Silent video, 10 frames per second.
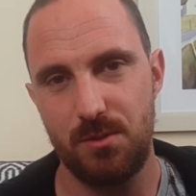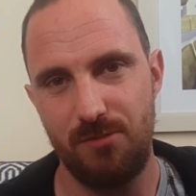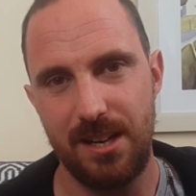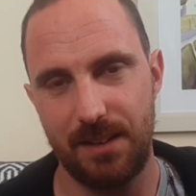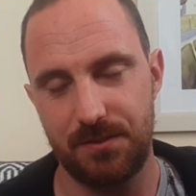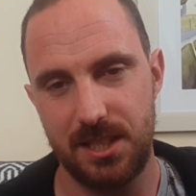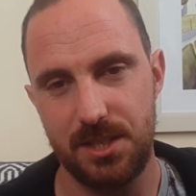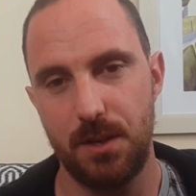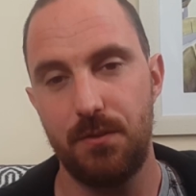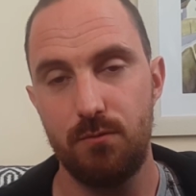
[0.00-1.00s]
I mean, you
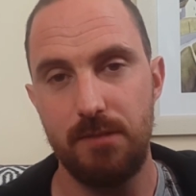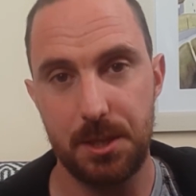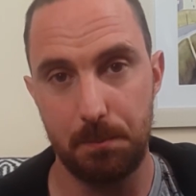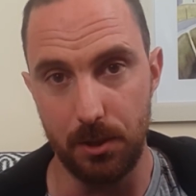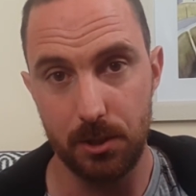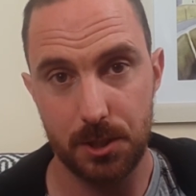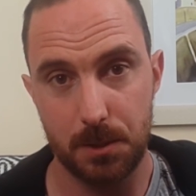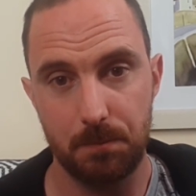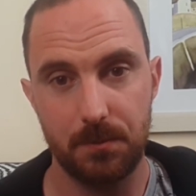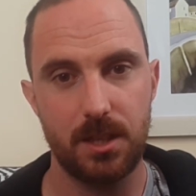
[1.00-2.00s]
really have to listen to it. If you've read the
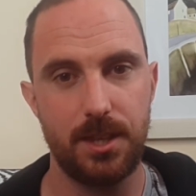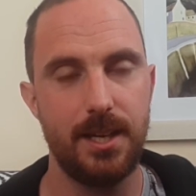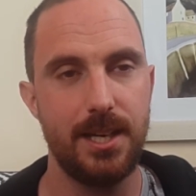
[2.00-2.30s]
books,